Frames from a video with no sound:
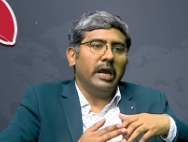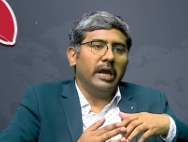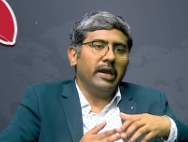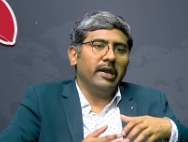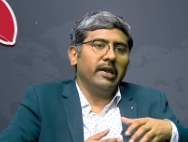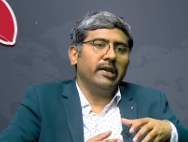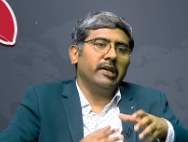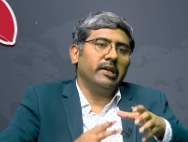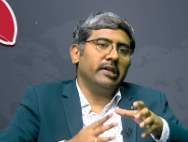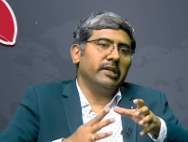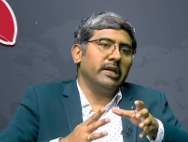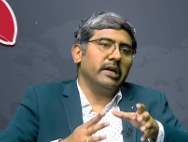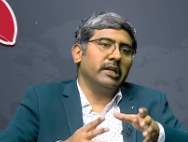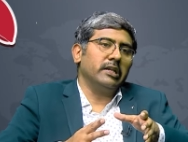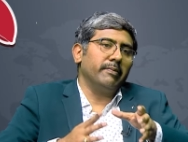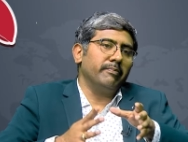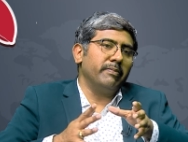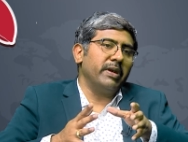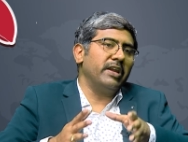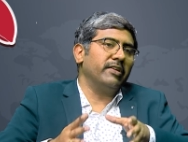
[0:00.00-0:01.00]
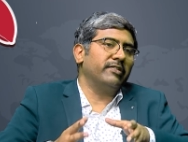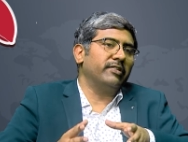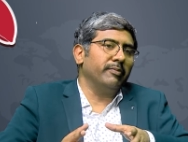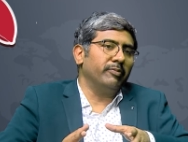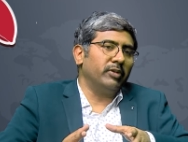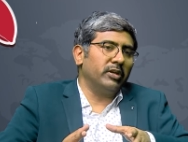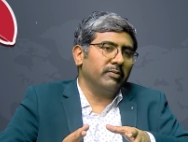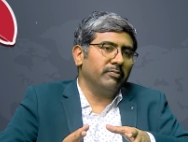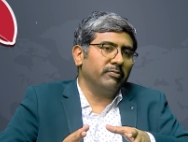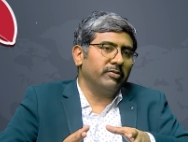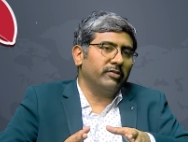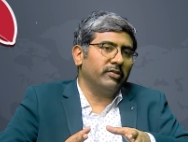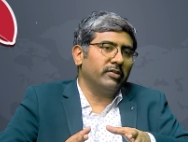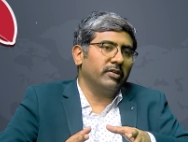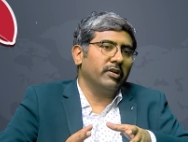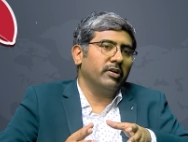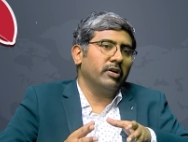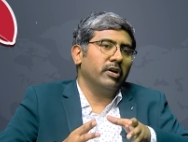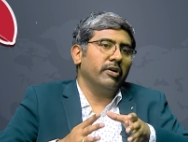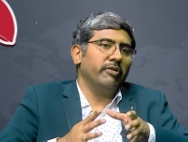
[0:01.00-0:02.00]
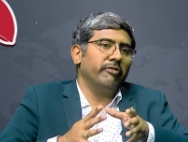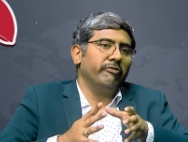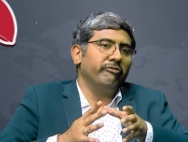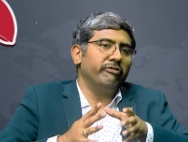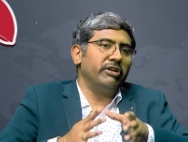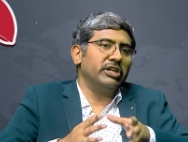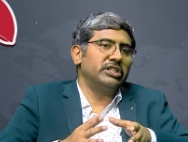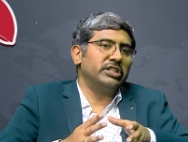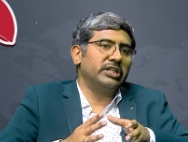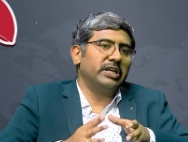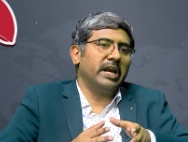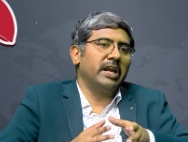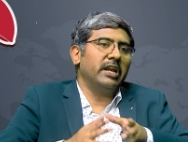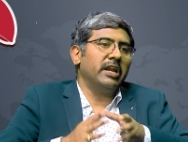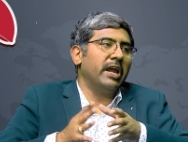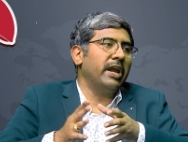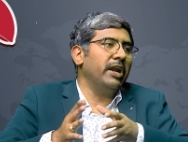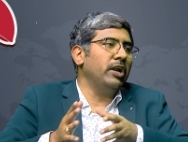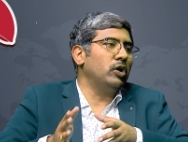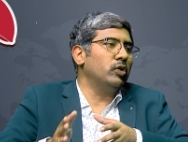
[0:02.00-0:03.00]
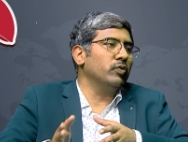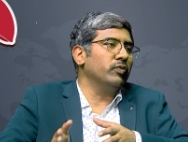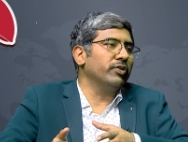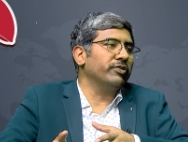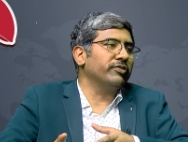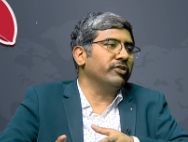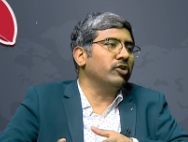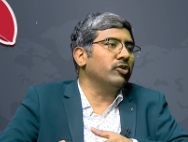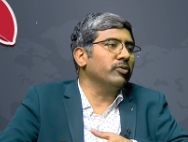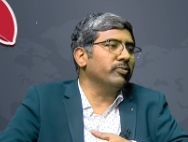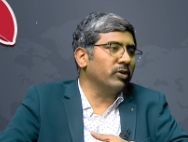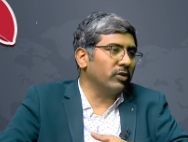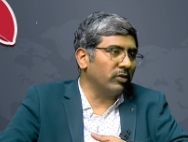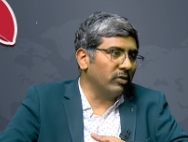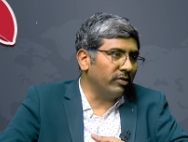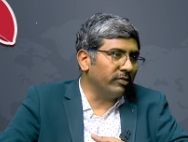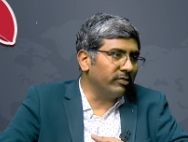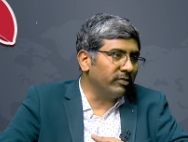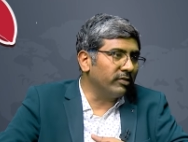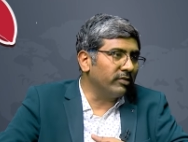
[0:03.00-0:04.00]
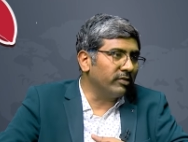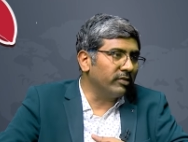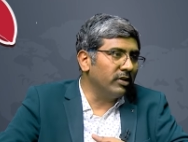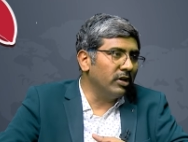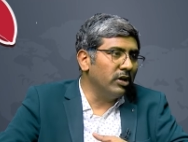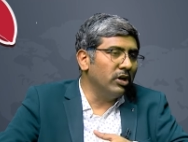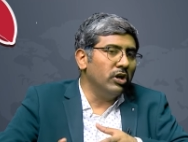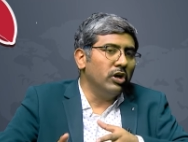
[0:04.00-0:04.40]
They are the main symptoms which can hint towards tuberculosis.